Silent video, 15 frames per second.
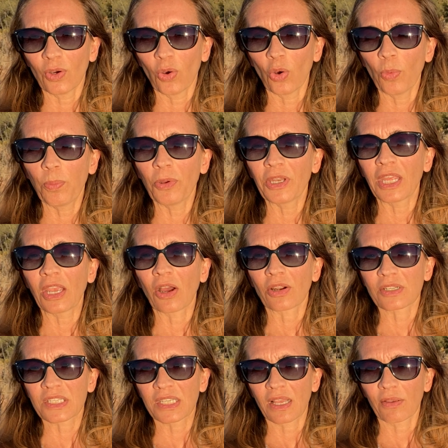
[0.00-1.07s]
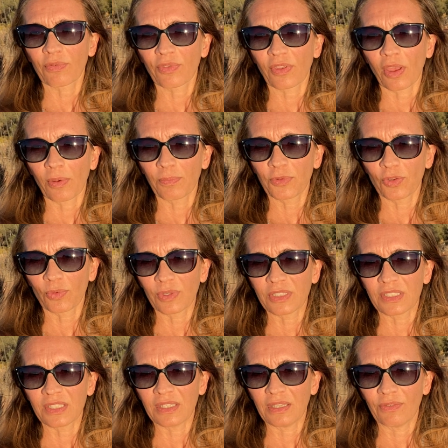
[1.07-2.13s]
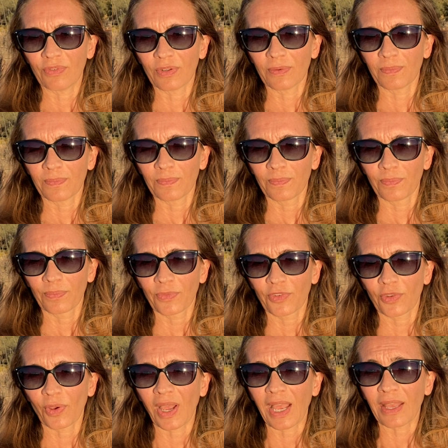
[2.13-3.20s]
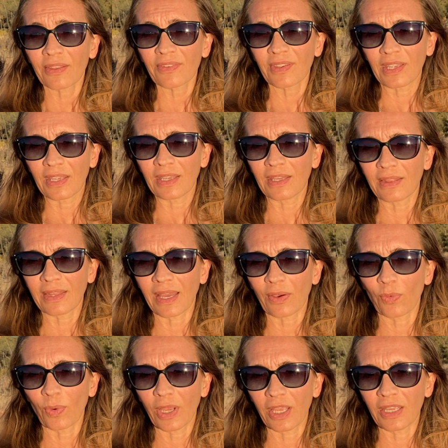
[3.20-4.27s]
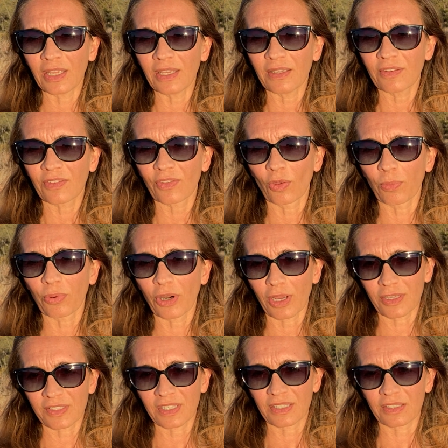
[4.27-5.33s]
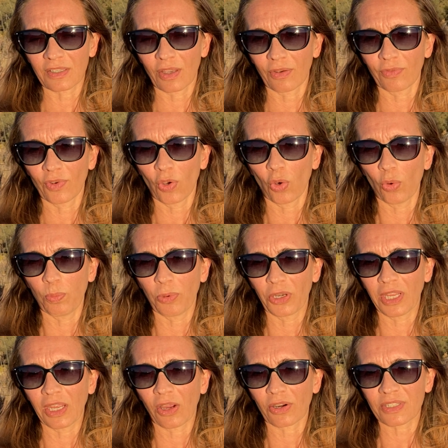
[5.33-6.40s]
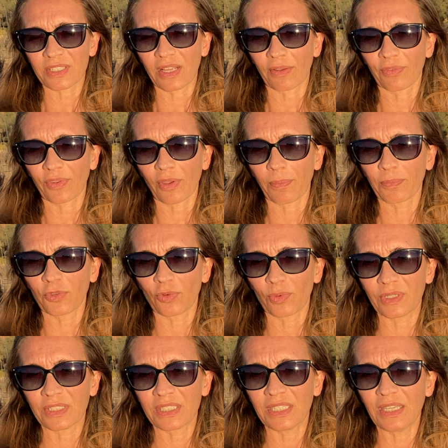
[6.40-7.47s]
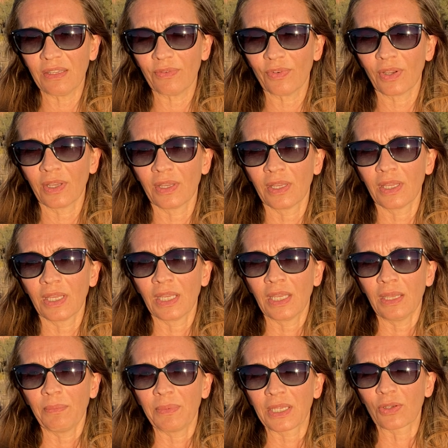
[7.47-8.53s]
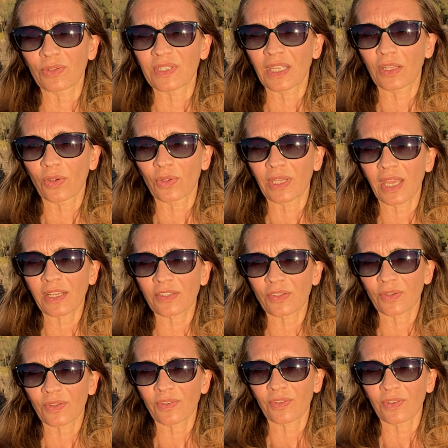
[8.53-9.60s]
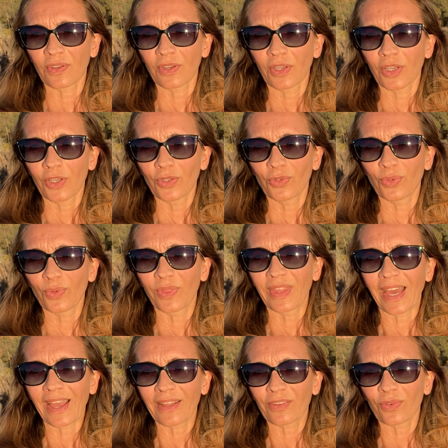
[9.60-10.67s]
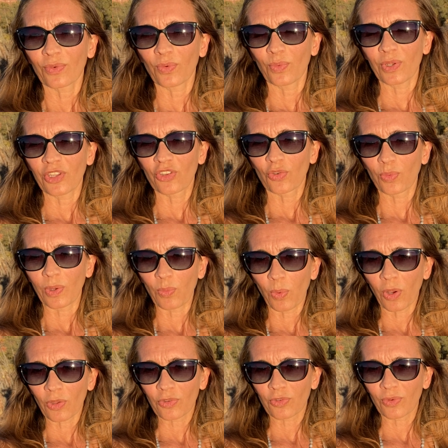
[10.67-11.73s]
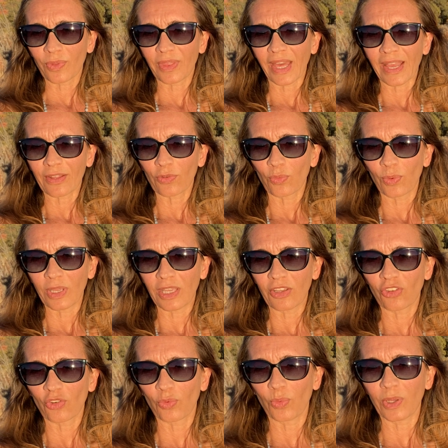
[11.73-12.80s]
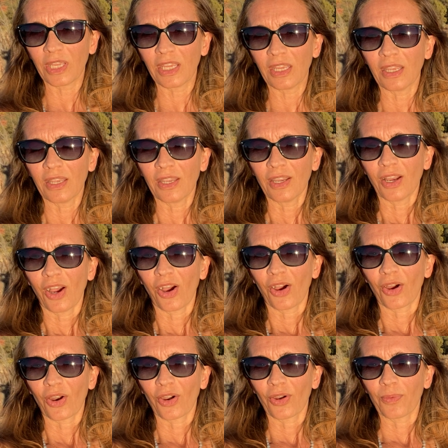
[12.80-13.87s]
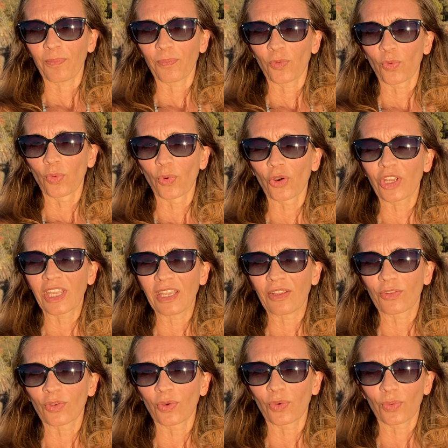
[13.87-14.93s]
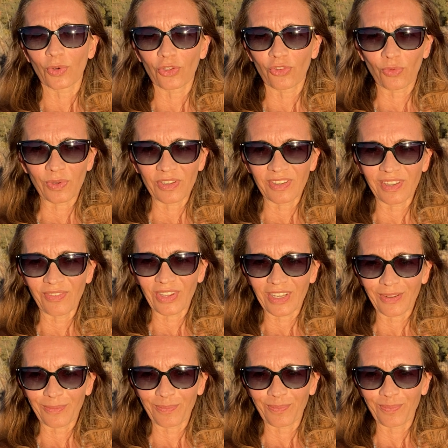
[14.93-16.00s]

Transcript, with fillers: opening ourselves up to receive. So, asking in that way is the process of opening ourselves up to receive because it connects us to that which we want, to that which we are working towards receiving.